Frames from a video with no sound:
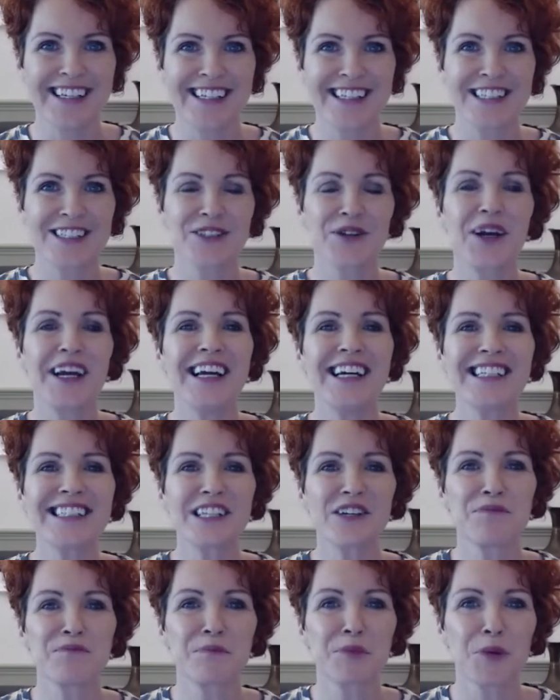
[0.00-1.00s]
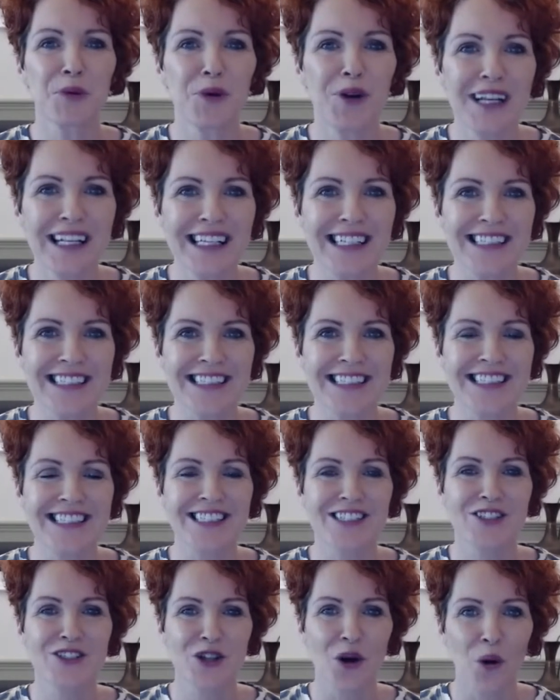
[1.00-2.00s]
So here's a brilliant
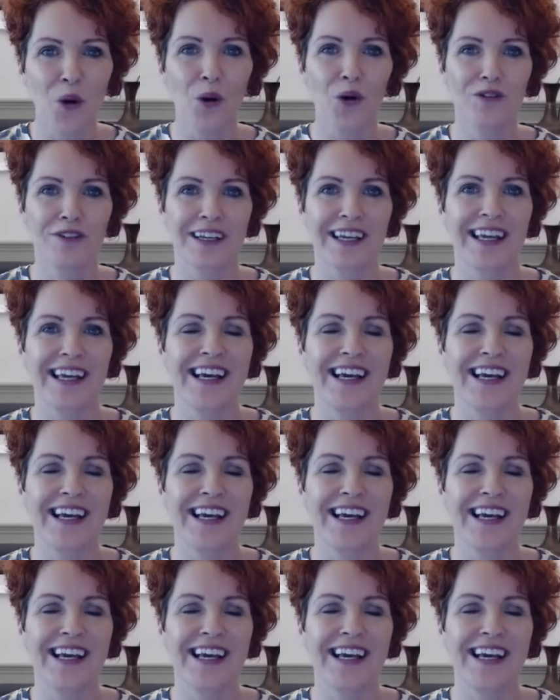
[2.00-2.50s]
story.